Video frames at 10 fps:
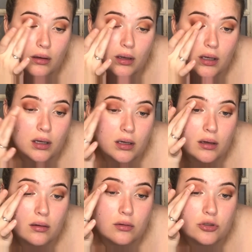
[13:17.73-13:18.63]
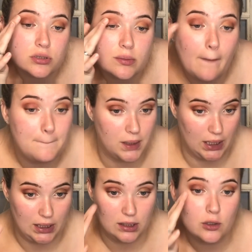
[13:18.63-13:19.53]
And just
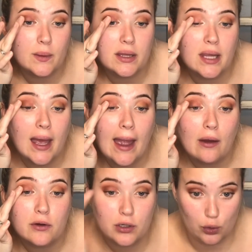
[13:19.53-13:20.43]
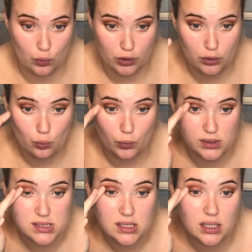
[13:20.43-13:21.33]
blend with that outer corner
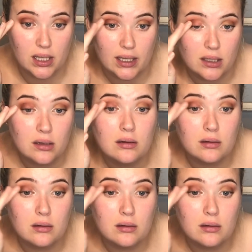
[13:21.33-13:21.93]
once again.